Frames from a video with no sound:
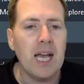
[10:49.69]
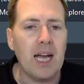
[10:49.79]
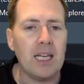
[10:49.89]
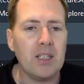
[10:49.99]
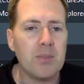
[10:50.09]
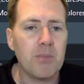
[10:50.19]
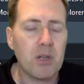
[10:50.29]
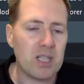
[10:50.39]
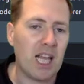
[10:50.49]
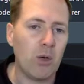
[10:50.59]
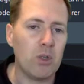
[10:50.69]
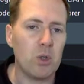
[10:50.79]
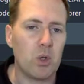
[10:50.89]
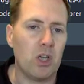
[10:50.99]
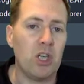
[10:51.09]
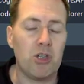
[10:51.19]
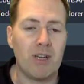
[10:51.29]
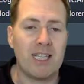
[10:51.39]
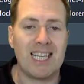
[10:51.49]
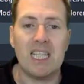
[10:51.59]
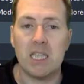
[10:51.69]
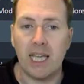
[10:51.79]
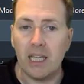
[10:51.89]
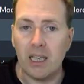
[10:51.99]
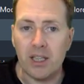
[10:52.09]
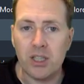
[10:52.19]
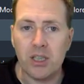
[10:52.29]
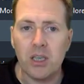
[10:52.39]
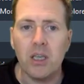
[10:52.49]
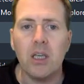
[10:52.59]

and most languages will only translate to English,